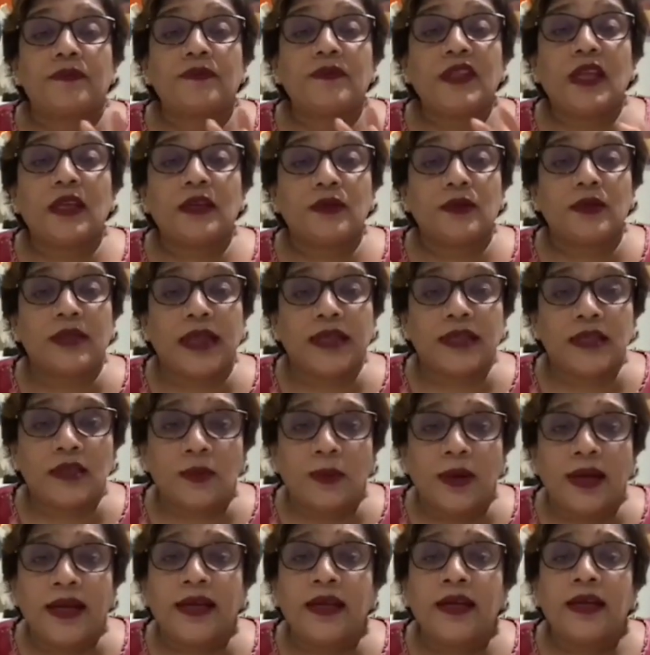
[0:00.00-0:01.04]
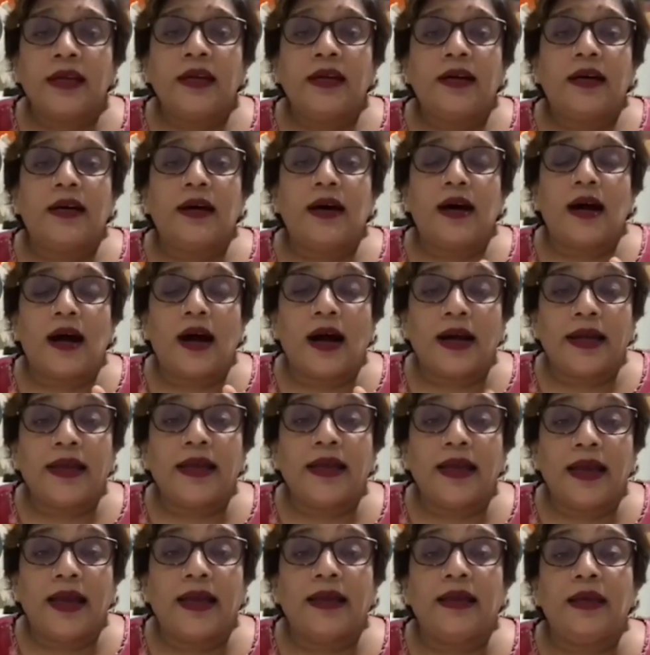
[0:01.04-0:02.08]
So that's why a
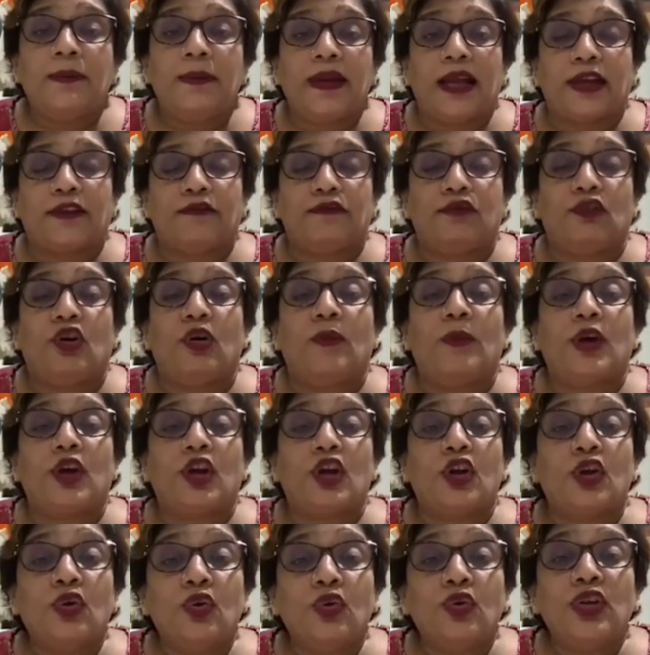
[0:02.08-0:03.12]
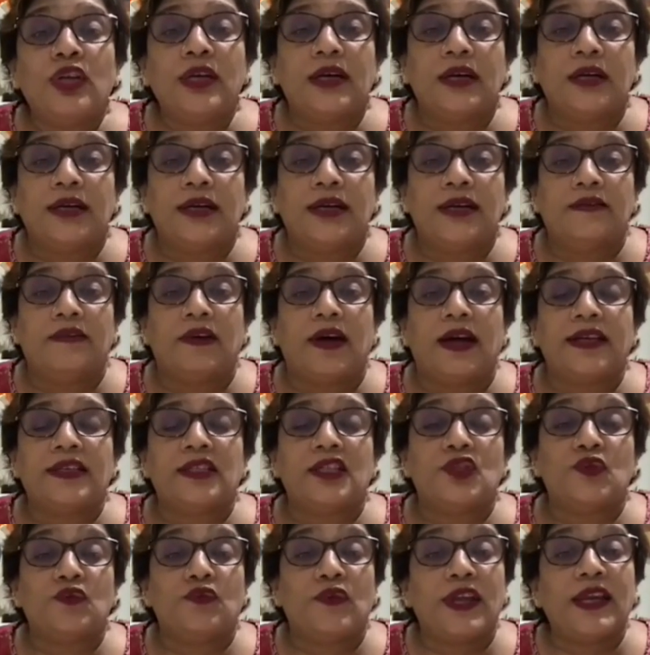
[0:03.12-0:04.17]
high-end platform or a good device
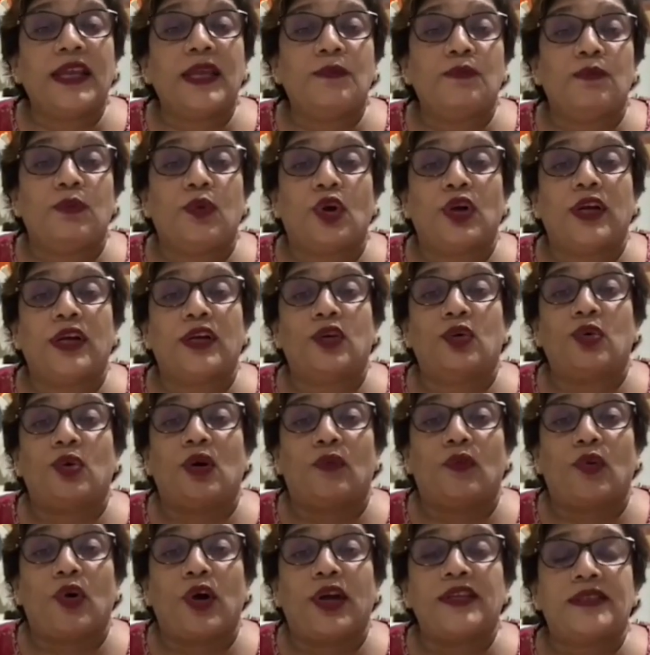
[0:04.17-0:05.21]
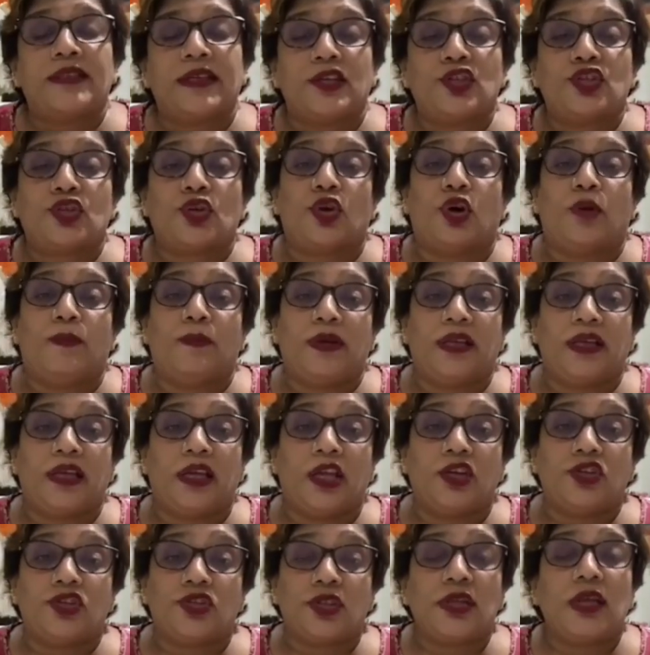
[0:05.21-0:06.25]
is very important to avoid such
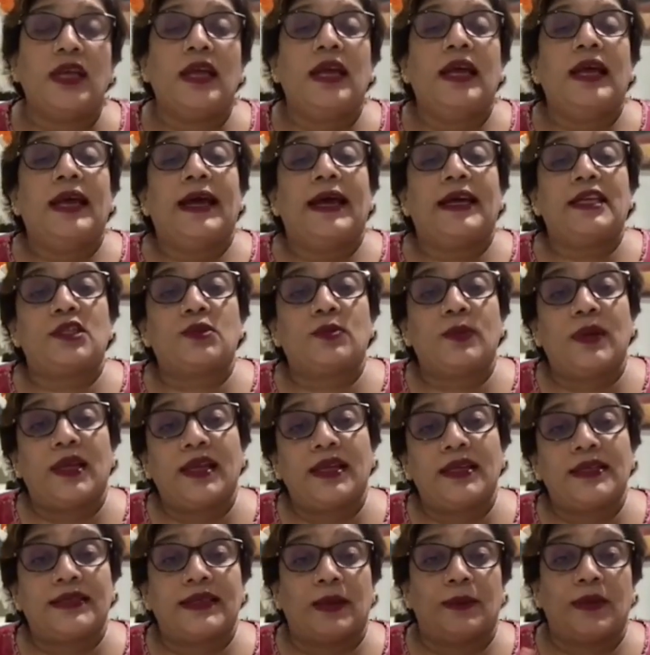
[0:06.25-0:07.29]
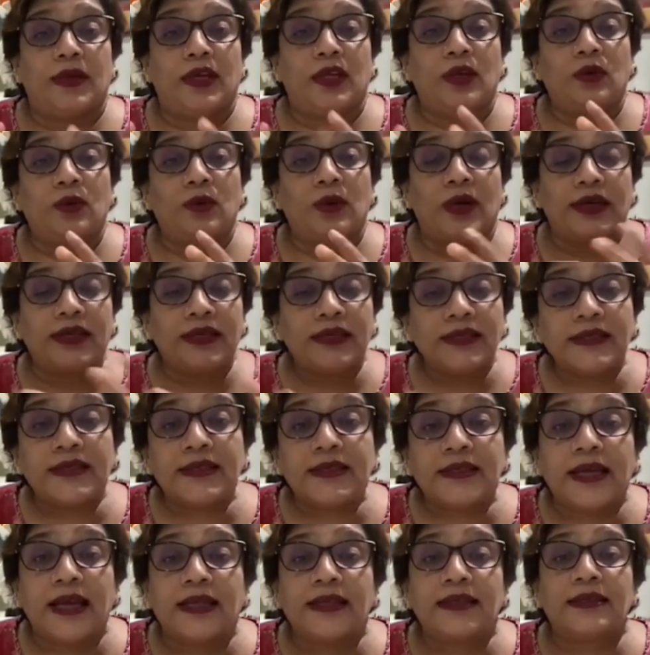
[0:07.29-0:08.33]
complication, as well as somebody who
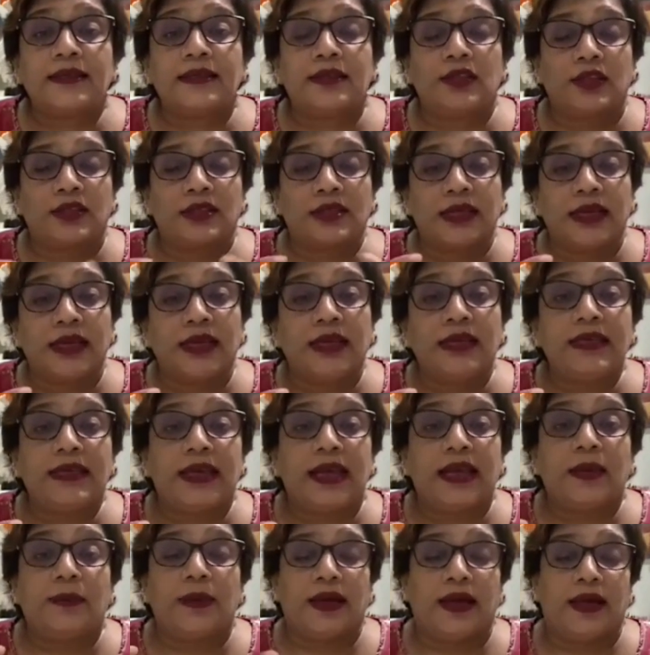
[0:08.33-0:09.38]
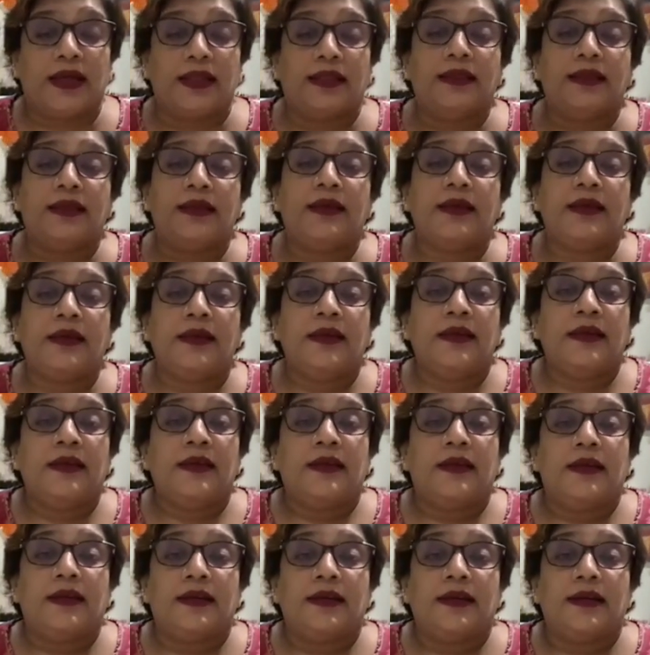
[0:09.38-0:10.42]
understands your skin type and their
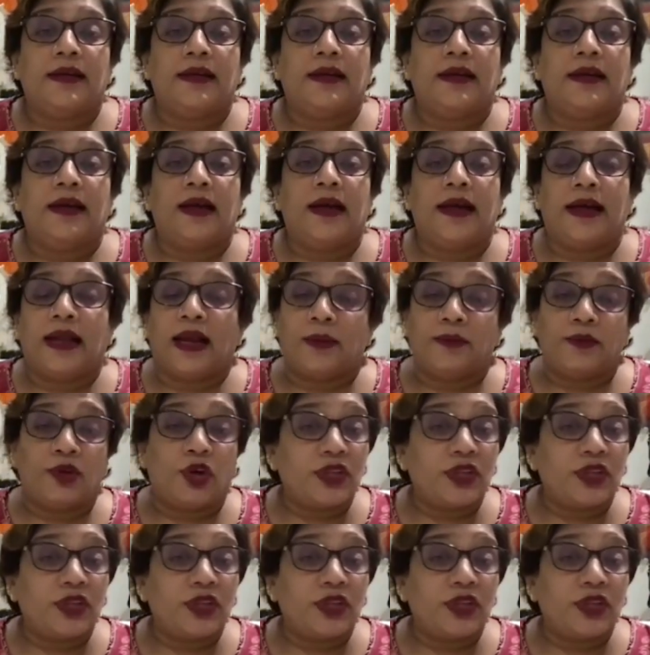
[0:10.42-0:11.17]
hair. I'm not